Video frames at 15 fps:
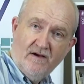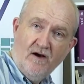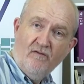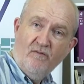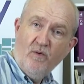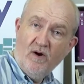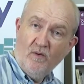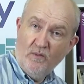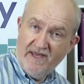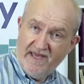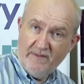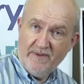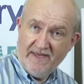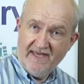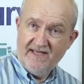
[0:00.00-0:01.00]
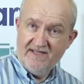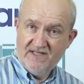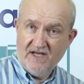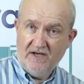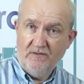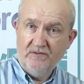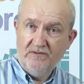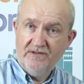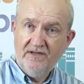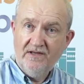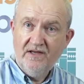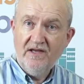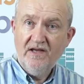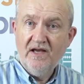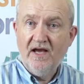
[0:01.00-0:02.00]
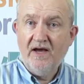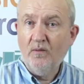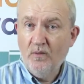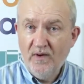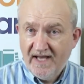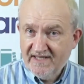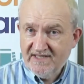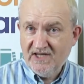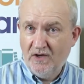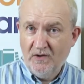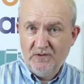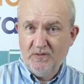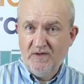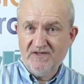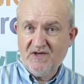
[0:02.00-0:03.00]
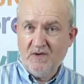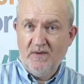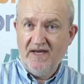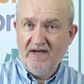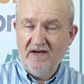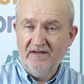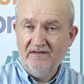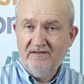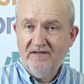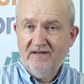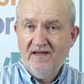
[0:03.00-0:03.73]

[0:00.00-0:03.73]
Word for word: of what we are being told. Uh, we're told what's going on.